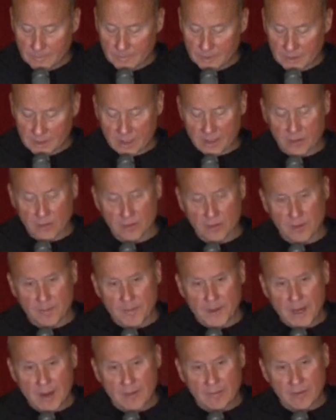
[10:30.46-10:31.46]
that through the
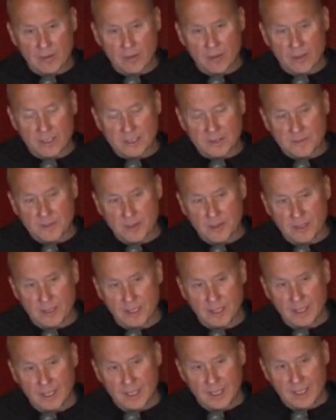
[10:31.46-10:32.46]
power of the Holy Spirit,
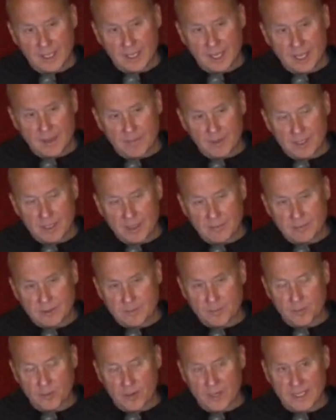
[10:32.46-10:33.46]
God becomes
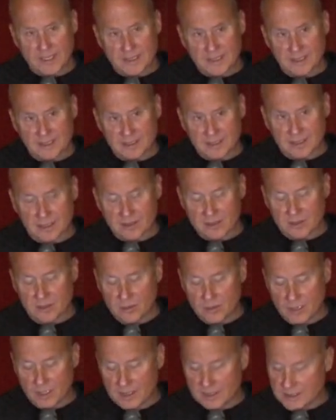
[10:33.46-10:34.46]
present
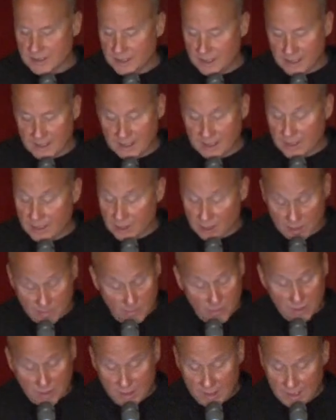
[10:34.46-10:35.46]
to us in, in the
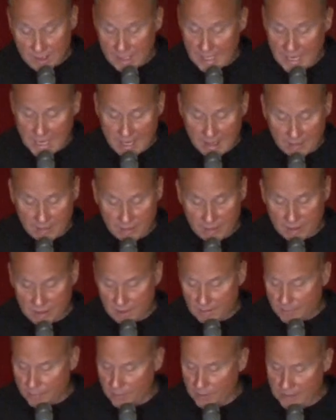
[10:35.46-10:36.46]
community gathered, in
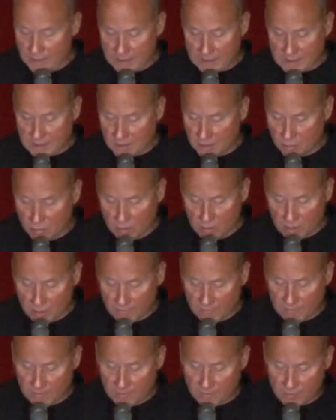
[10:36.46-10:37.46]
the priest, and the word,
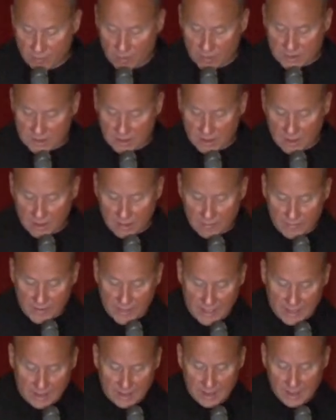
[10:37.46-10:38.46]
of, of course, and all of
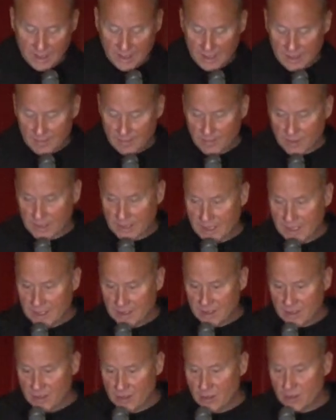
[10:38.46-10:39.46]
that, but in
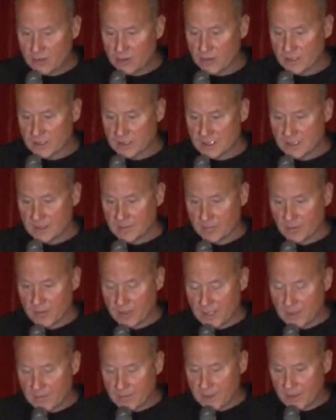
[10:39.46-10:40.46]
the Eucharist in a
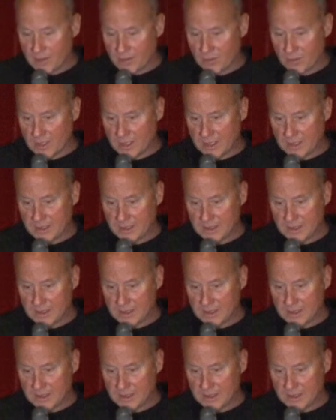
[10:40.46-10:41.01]
preeminent way.